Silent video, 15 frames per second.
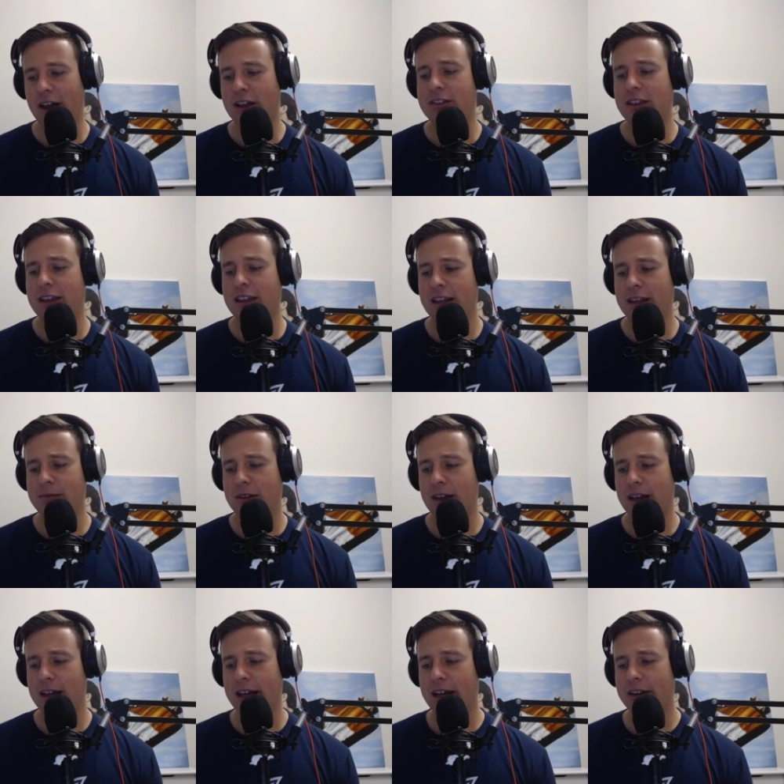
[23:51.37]
the
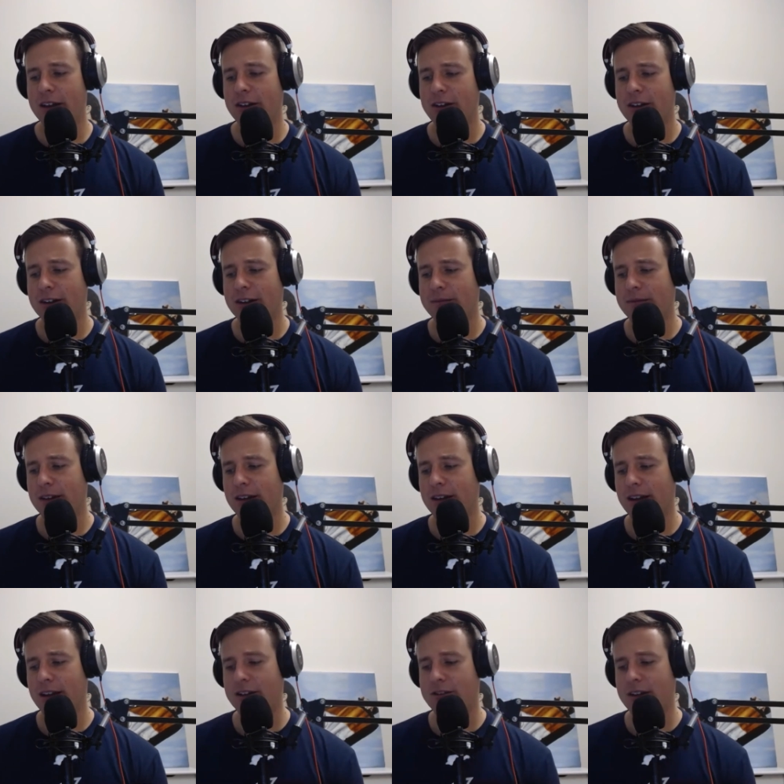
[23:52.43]
another
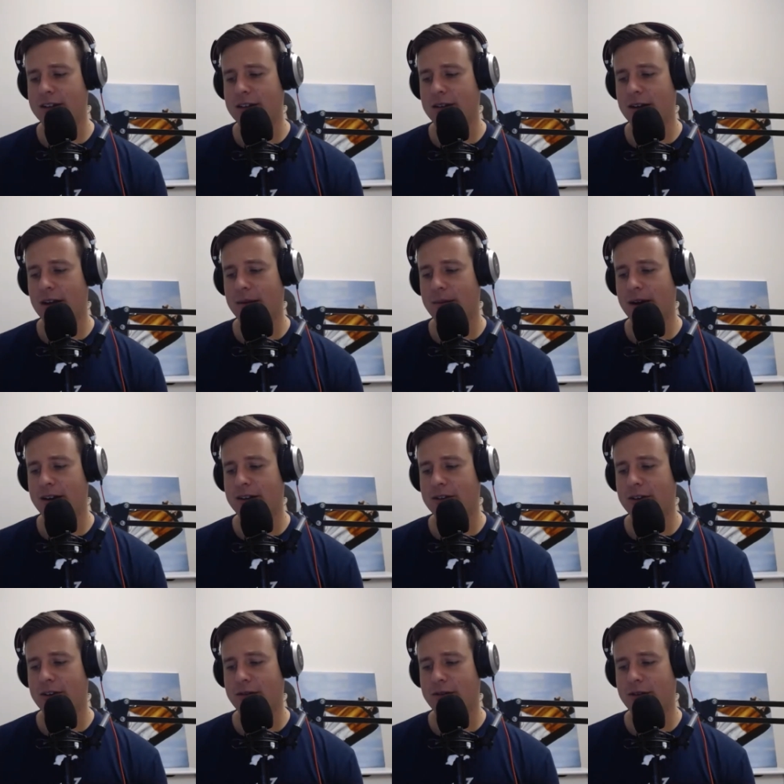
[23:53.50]
kind of interesting part of the
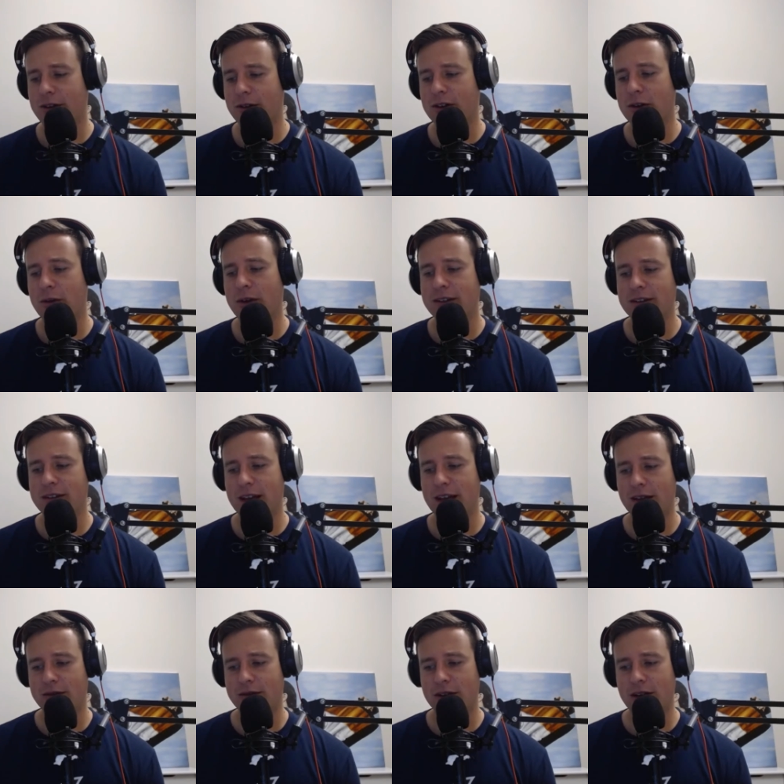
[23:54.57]
journey for you, you were at
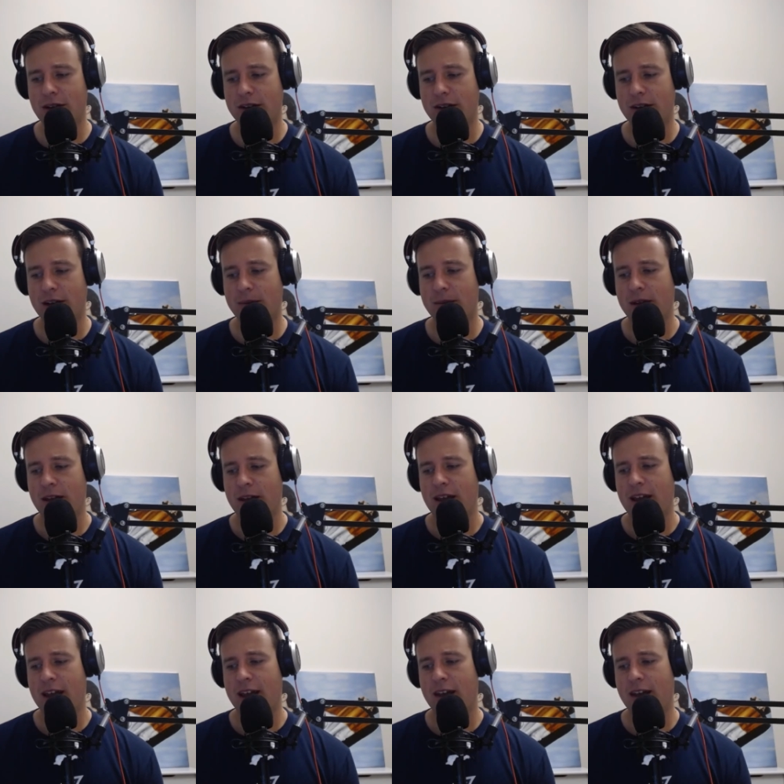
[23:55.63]
Dell for a long time,
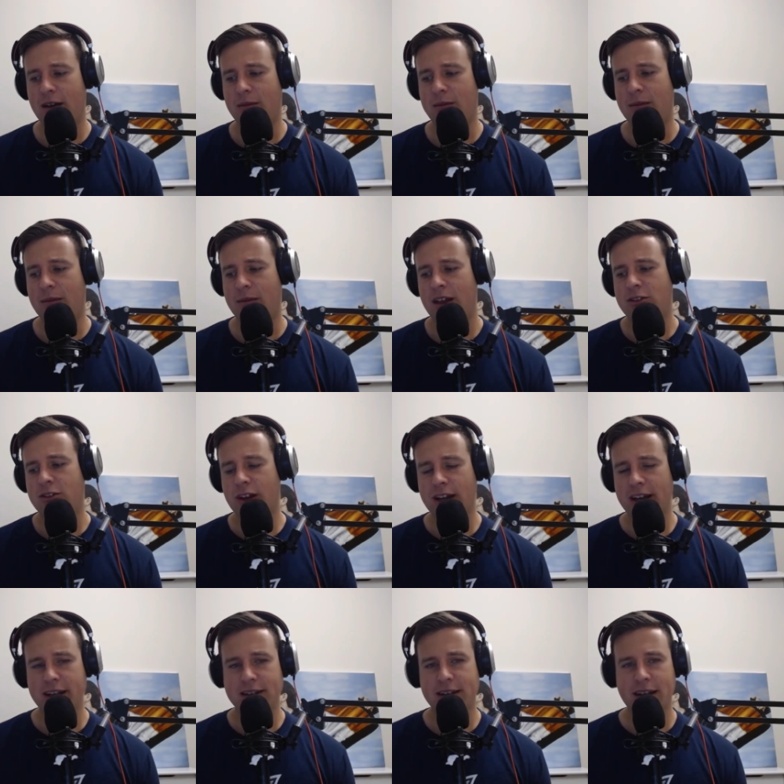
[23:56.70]
um,
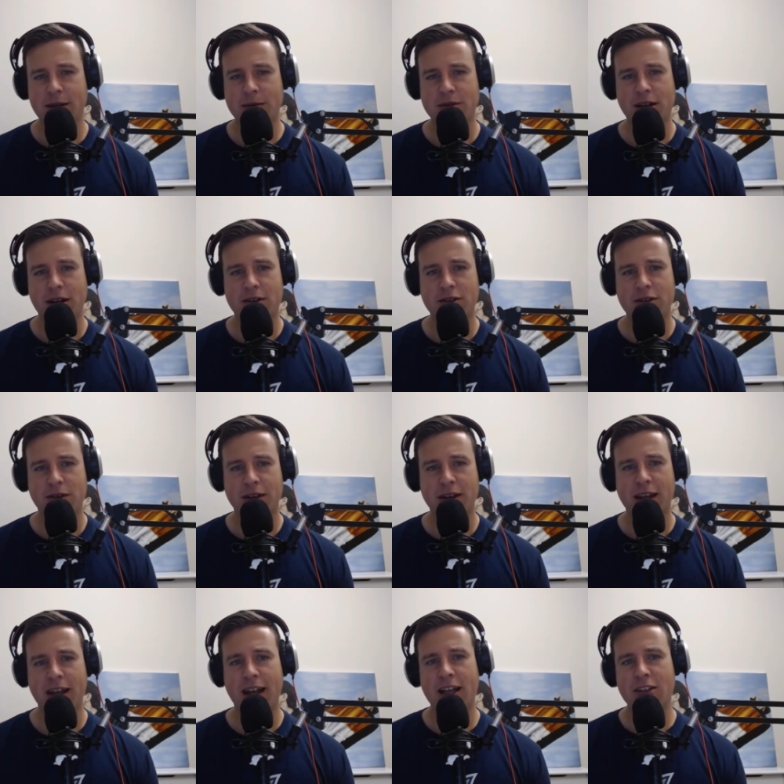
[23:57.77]
training teams there and stuff like
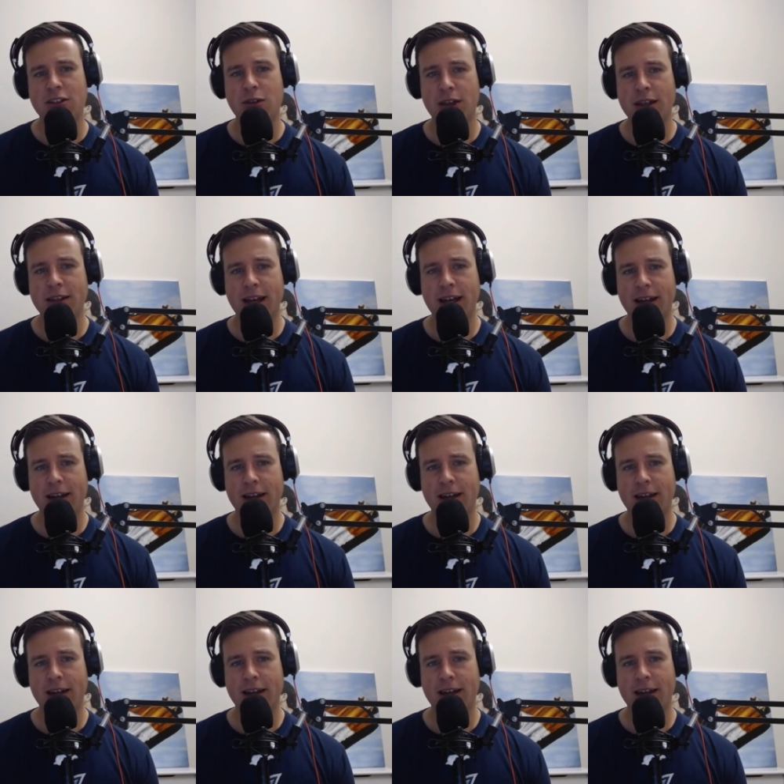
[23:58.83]
that. Do you think that